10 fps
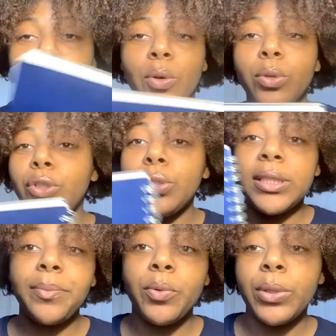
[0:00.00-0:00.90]
So once you
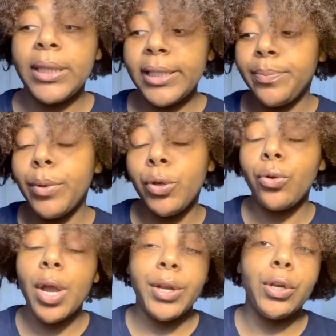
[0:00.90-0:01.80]
see me with this book,
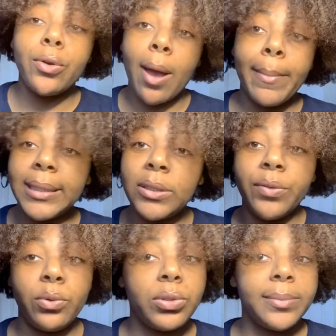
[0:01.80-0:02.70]
you already know I'm about to
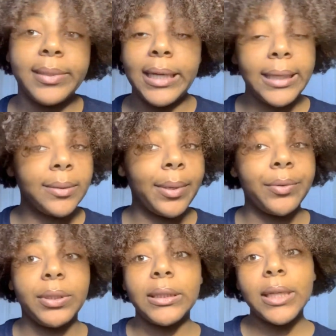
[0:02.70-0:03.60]
give you some signs
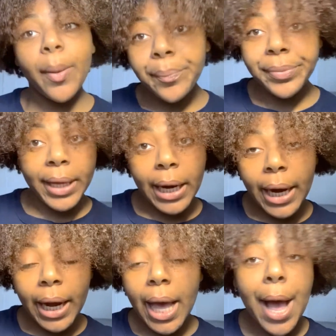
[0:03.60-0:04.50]
about something.
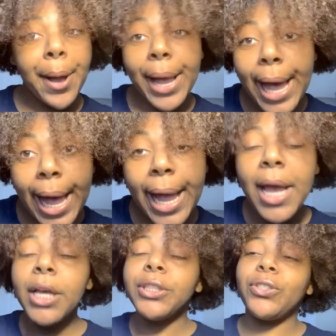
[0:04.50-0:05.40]
Okay?
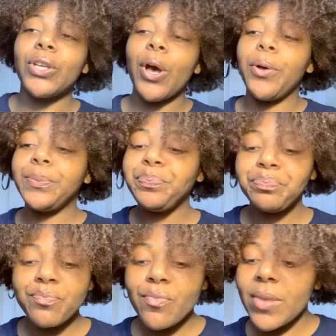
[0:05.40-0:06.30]
So
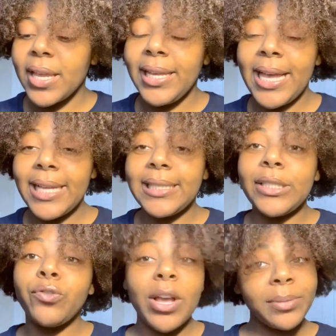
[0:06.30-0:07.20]
yes,
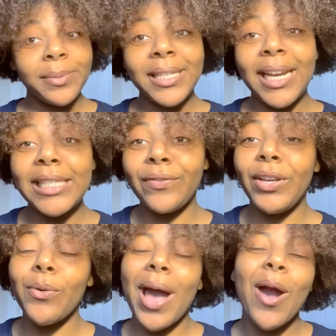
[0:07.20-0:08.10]
this wraps up today's
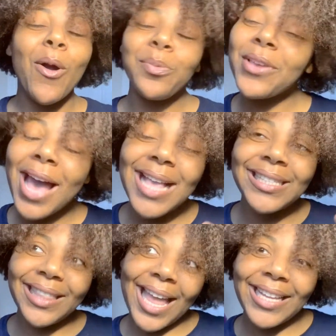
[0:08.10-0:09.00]
video. I hope you
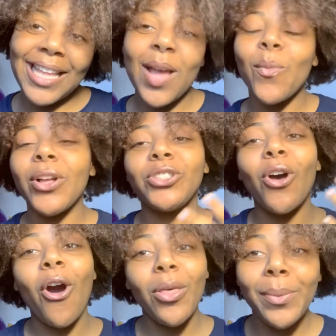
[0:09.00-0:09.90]
guys liked it and watched
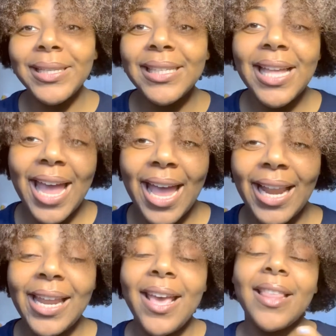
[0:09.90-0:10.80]
all the way to the
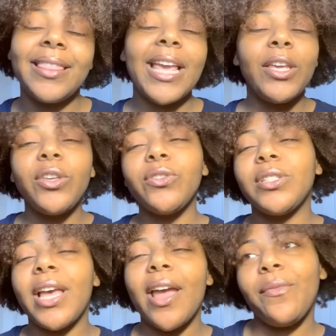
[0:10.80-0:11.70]
end. Thank you
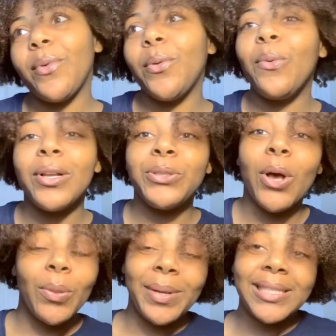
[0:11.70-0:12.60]
to everyone who watched
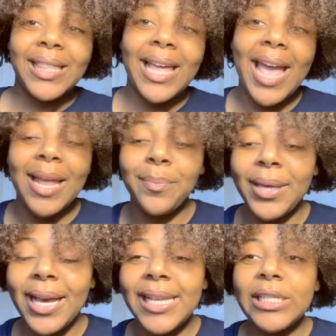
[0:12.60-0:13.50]
all the way to the end,
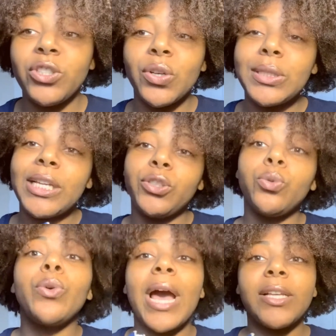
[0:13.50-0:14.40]
because it shows that
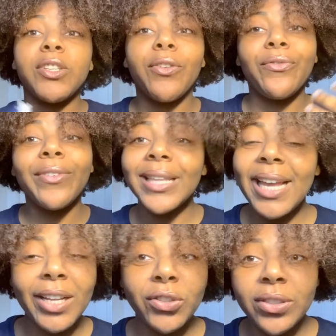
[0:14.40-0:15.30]
you guys are really
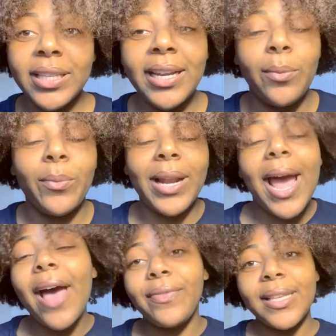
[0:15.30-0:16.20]
interested in what I
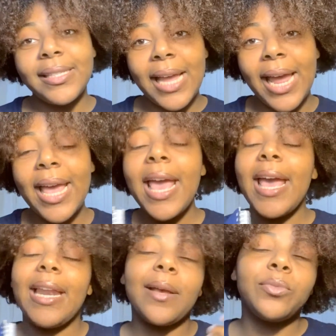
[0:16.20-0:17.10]
have to say,
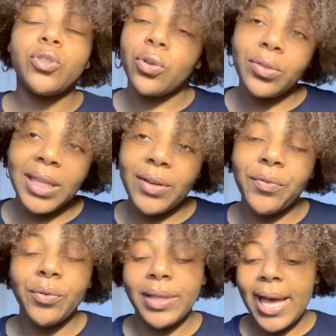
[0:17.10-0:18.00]
and I'm so
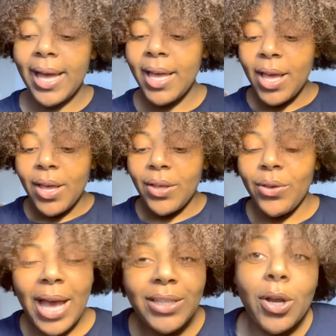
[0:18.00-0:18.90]
thankful that
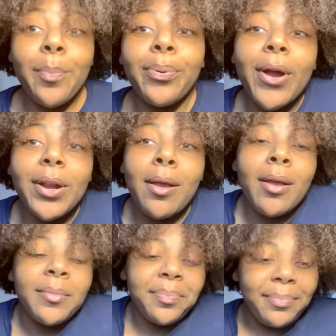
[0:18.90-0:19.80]
you guys are a part
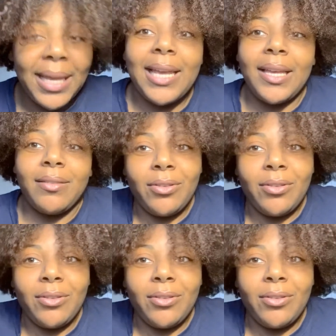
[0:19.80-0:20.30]
of me.